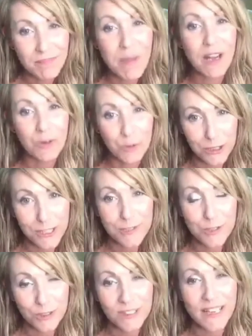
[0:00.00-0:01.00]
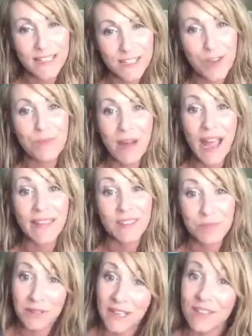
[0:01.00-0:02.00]
But it really, truly does go by in
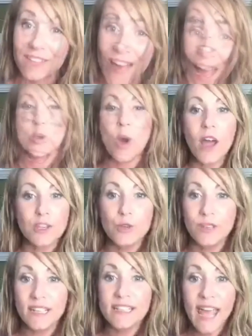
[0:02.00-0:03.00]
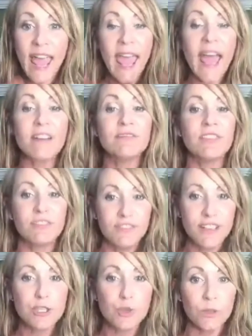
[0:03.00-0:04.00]
the blink of an eye. So you need to have
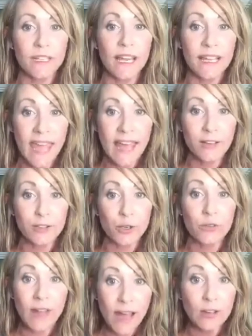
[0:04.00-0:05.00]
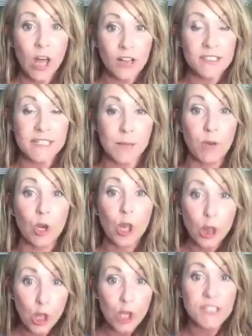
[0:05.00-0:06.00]
visually a calendar of how long
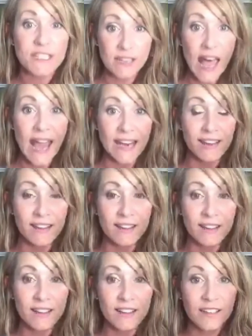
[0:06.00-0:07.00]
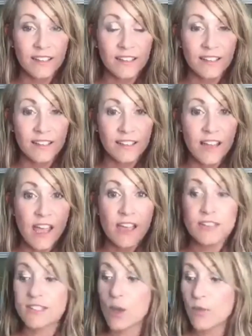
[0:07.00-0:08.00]
summer looks like.
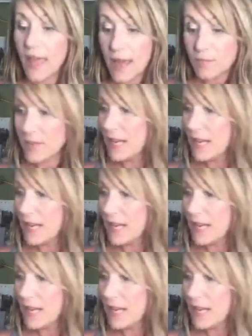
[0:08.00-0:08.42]
So that